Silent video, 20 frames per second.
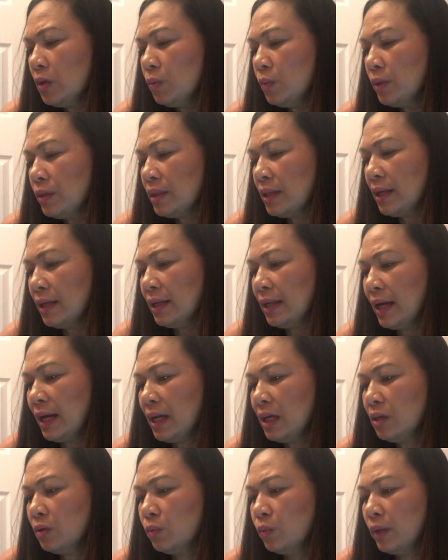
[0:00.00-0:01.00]
with a
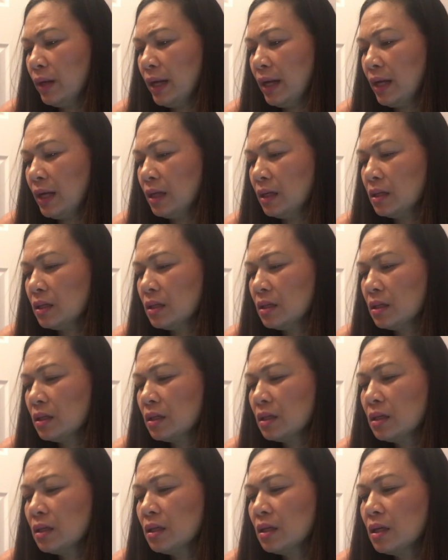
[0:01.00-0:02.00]
lightweight,
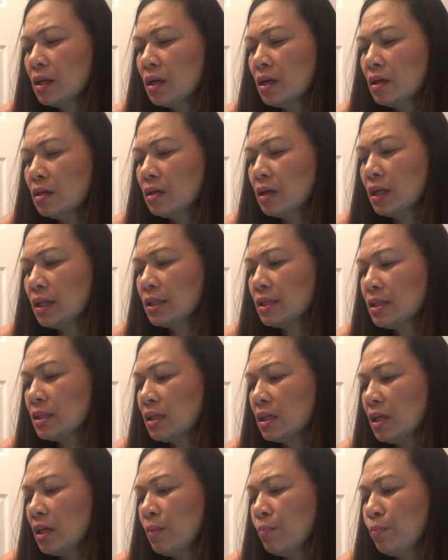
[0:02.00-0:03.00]

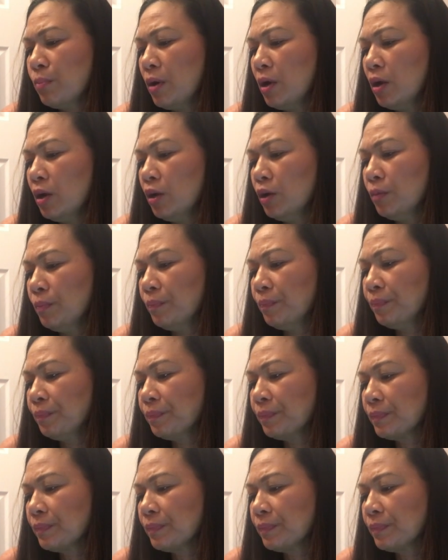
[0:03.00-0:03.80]
non-sticky balm,